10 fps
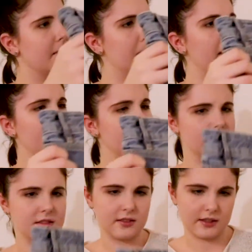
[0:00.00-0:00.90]
are
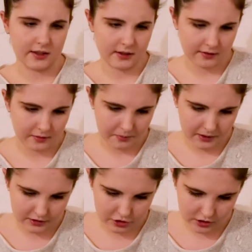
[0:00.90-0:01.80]
men's. I think these are
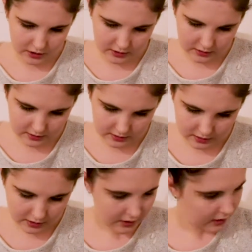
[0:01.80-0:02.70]
men's jeans.
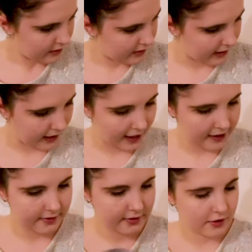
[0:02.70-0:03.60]
They're
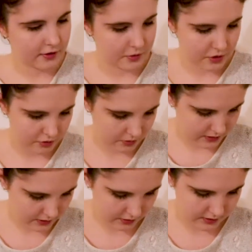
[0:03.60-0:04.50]
ASOS, which is always
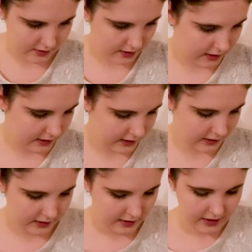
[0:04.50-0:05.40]
a good
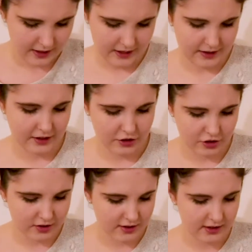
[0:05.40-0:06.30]
sign. And they're
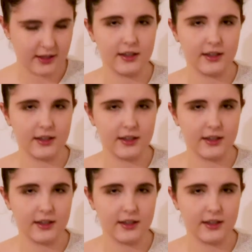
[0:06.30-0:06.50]
just a